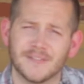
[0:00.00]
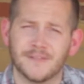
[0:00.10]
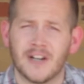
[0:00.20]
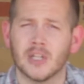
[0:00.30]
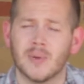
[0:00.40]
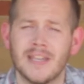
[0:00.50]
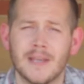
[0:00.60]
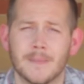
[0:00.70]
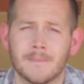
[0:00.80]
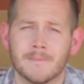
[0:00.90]
to follow
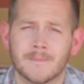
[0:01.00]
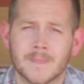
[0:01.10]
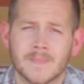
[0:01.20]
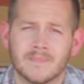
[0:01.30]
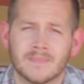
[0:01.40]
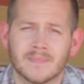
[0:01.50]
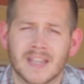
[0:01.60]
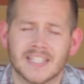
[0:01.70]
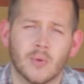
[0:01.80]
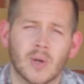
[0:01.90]
Him.
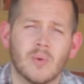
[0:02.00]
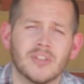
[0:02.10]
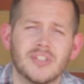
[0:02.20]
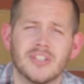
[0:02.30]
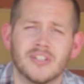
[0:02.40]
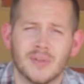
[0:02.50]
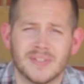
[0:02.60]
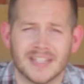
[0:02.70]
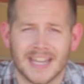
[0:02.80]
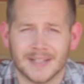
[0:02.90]
And so what I want you to do
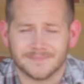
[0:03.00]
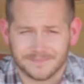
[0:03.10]
today,